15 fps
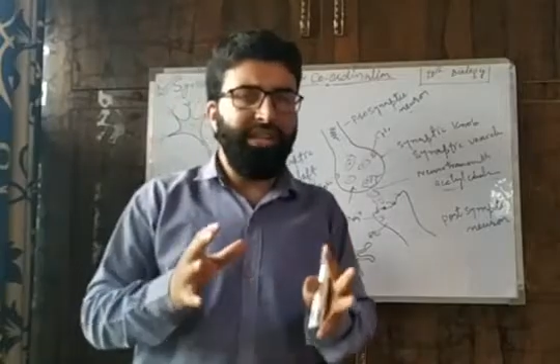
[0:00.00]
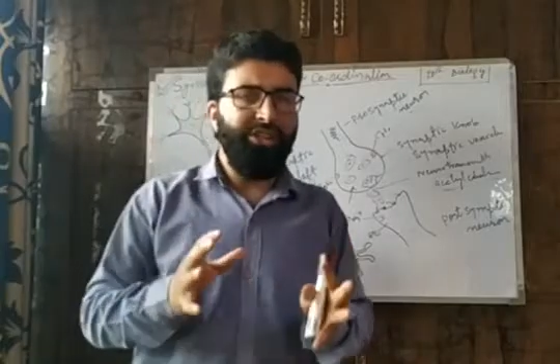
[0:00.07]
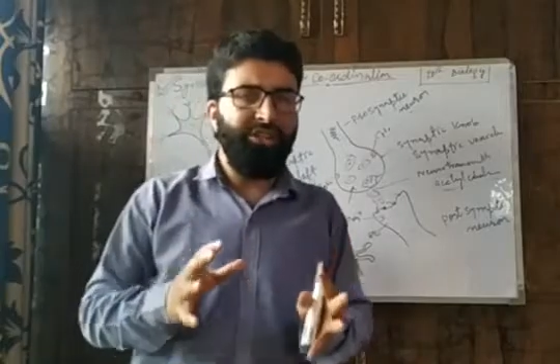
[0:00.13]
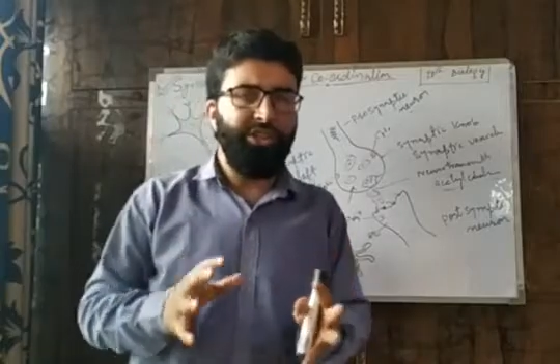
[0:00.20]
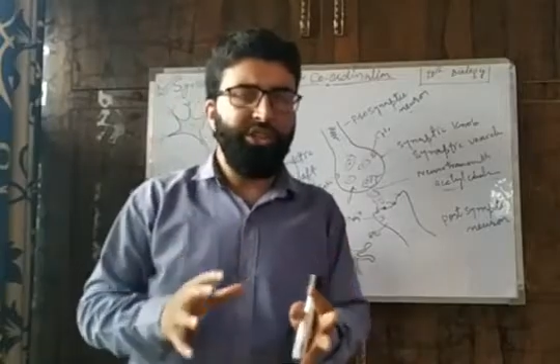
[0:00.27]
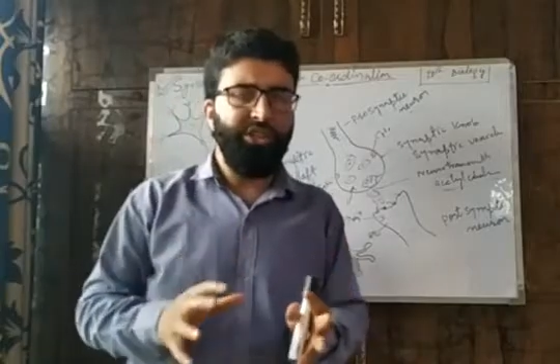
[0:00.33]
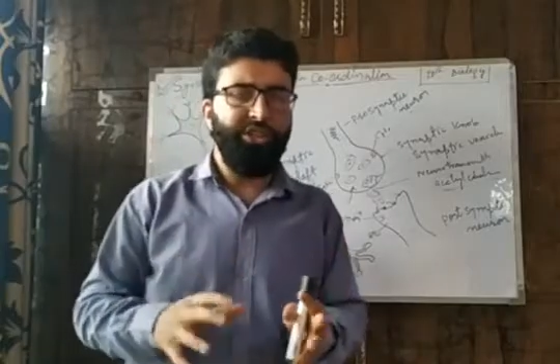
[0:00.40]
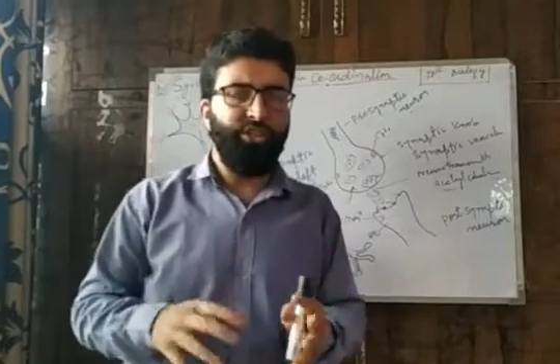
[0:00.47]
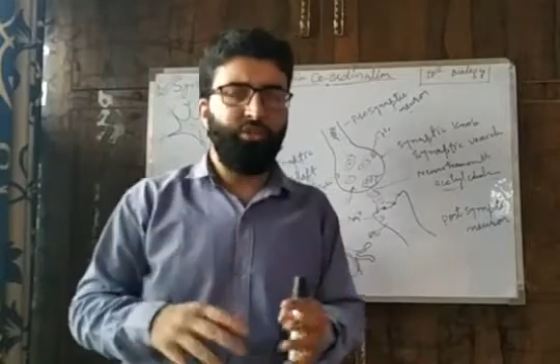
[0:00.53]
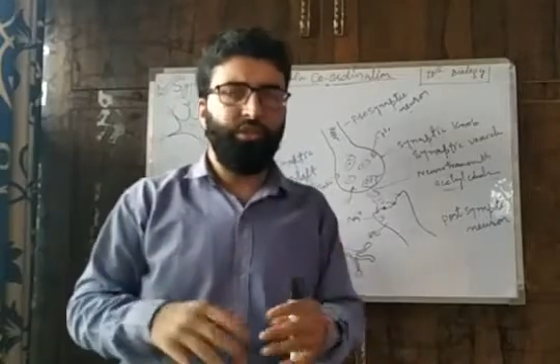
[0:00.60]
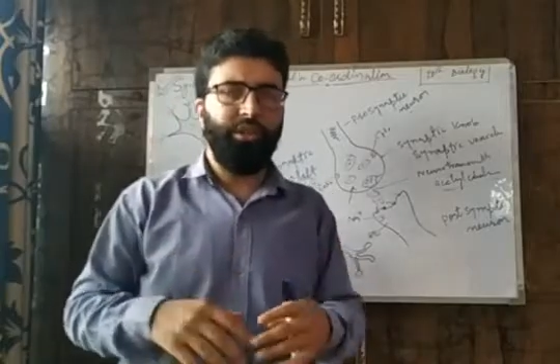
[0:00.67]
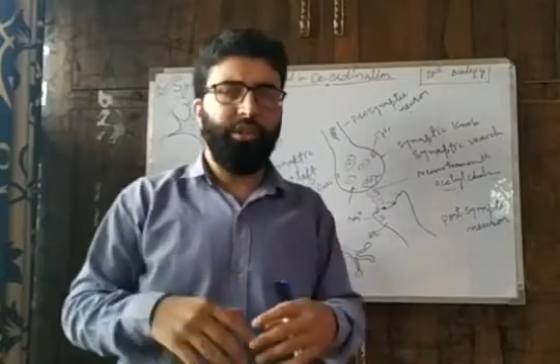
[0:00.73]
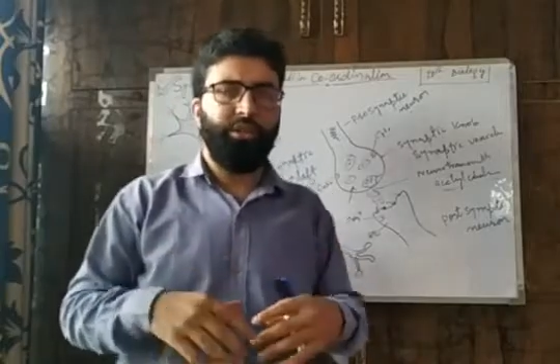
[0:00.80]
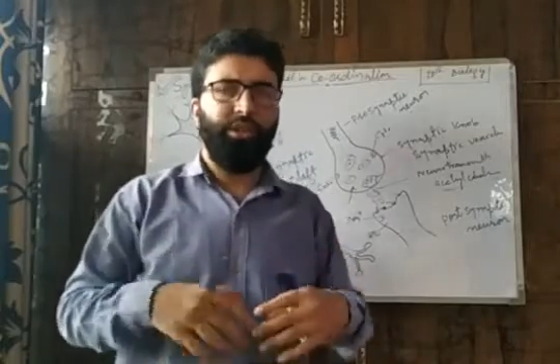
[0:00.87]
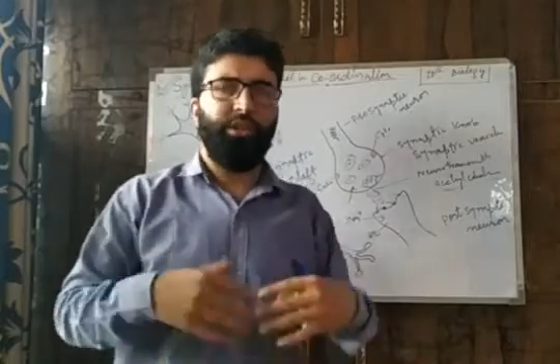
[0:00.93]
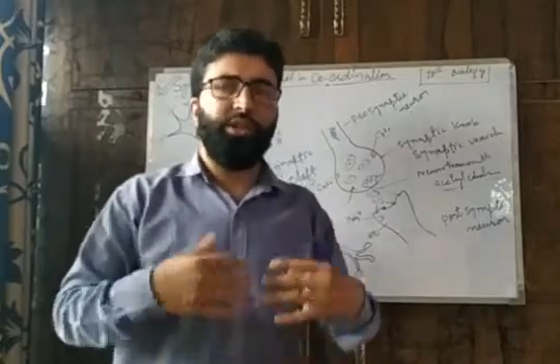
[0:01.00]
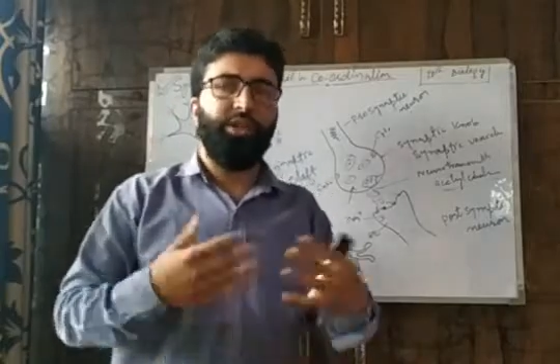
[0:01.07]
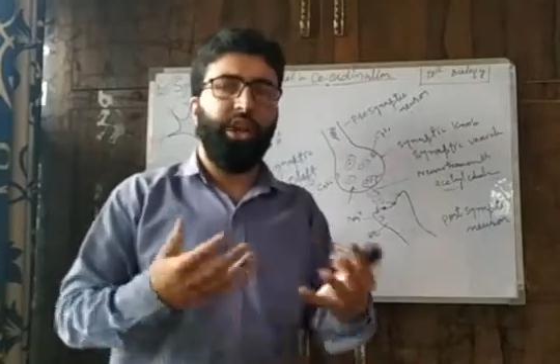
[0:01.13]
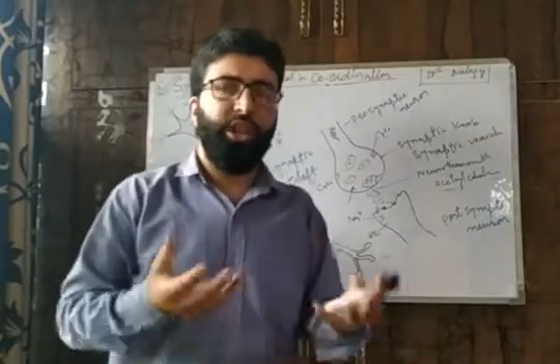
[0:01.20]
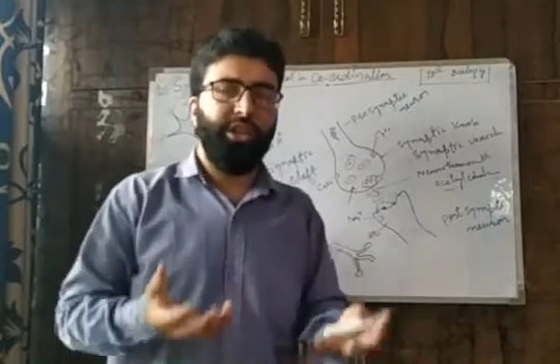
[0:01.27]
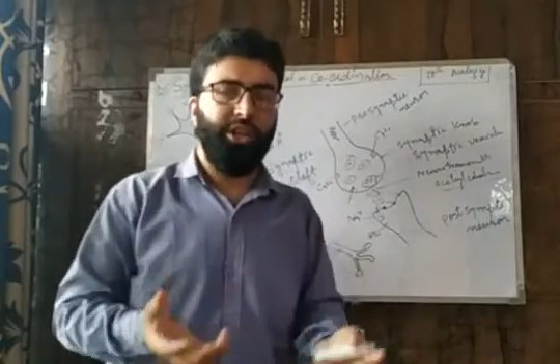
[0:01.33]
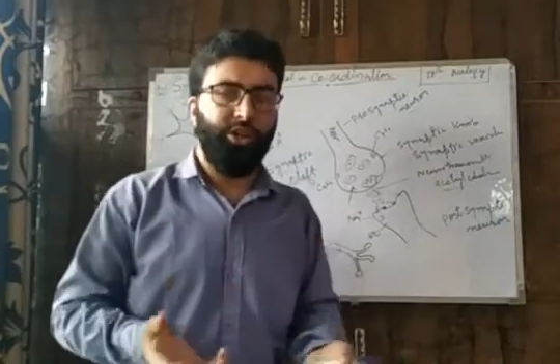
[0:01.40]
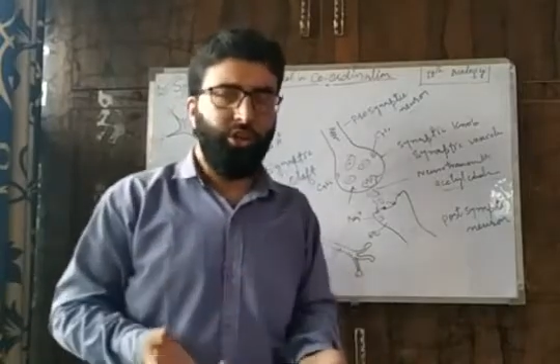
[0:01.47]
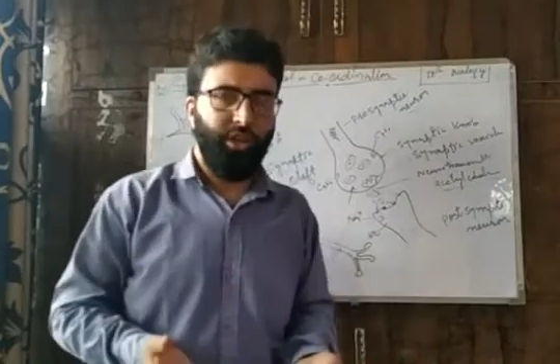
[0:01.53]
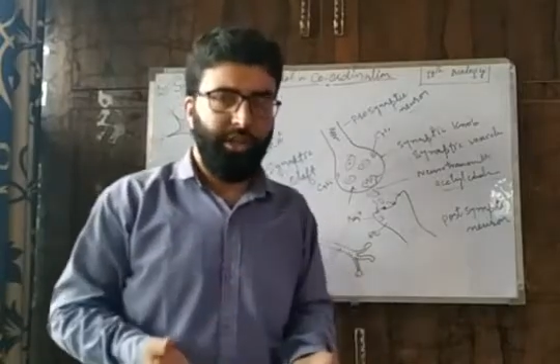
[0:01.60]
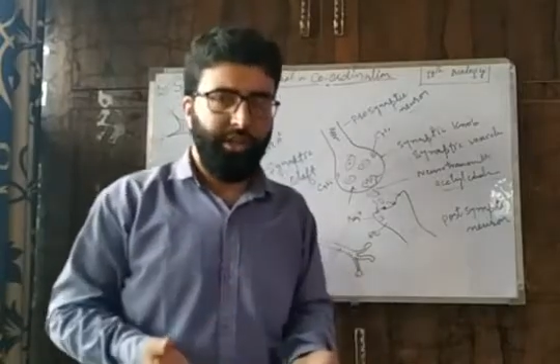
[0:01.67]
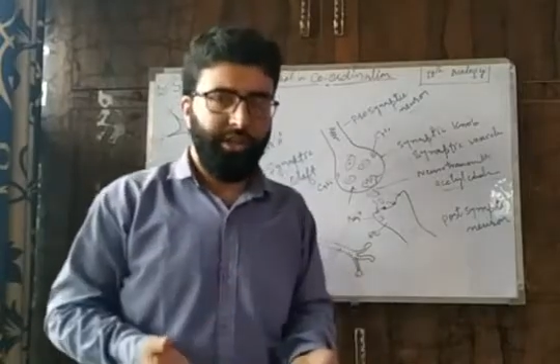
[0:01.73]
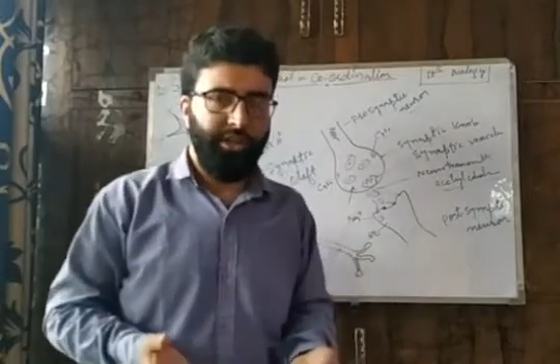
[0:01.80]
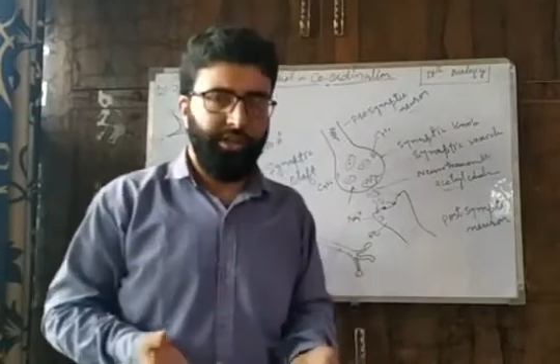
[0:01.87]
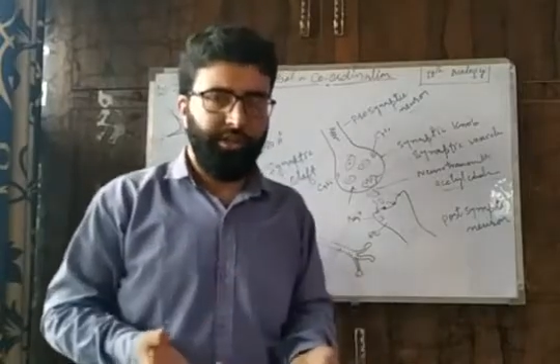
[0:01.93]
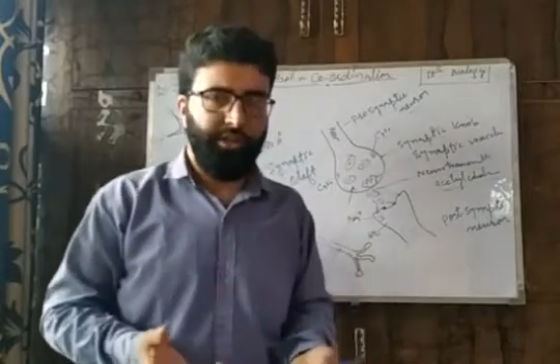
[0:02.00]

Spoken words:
reach to the target organ,